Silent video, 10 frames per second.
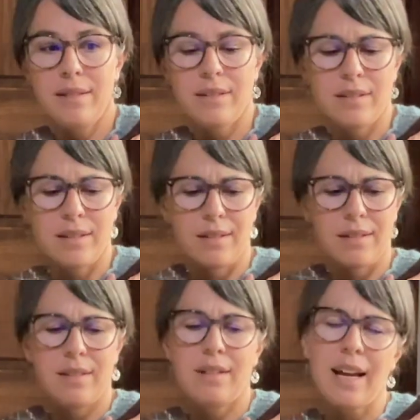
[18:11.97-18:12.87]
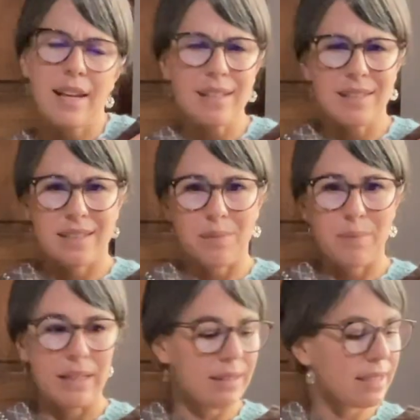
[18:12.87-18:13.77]
or I guess it's a
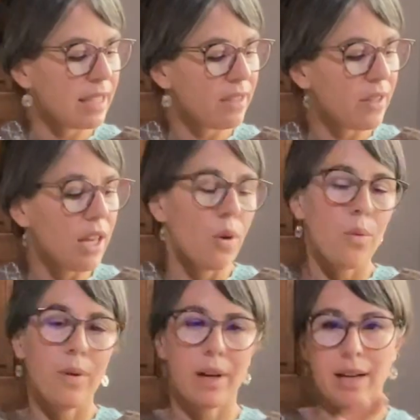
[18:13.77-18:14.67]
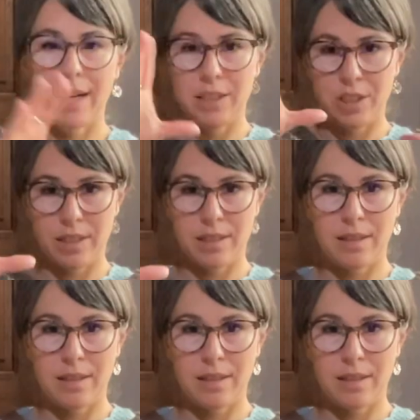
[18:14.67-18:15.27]
bell sleeve, where it kind of just